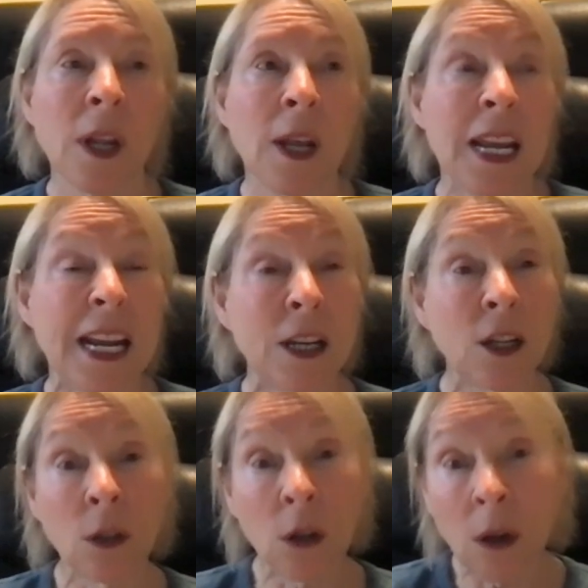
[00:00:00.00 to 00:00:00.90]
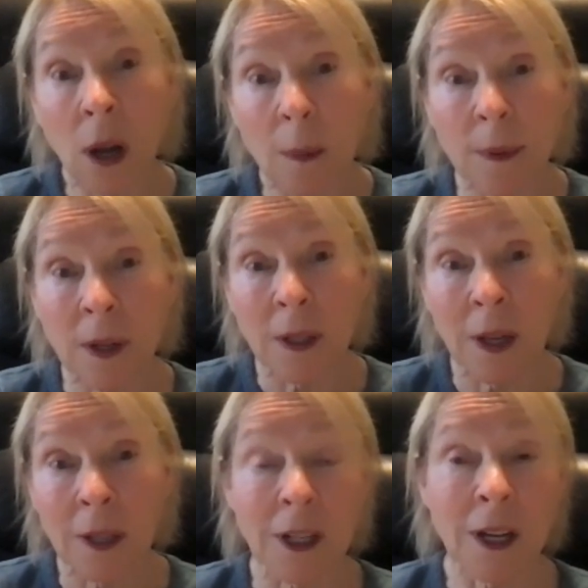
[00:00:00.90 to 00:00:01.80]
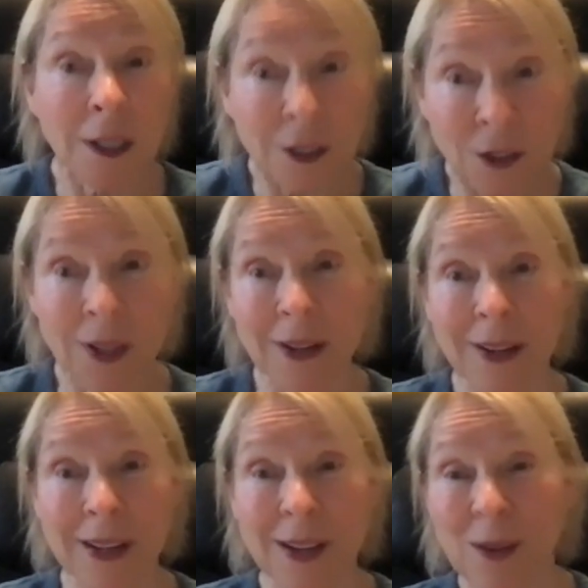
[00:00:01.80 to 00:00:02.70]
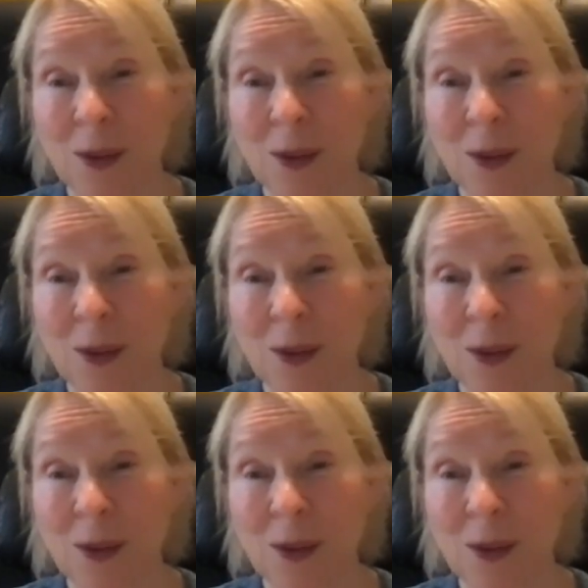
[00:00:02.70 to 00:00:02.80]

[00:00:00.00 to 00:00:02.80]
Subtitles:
Yeah. In Europe, on the contrary,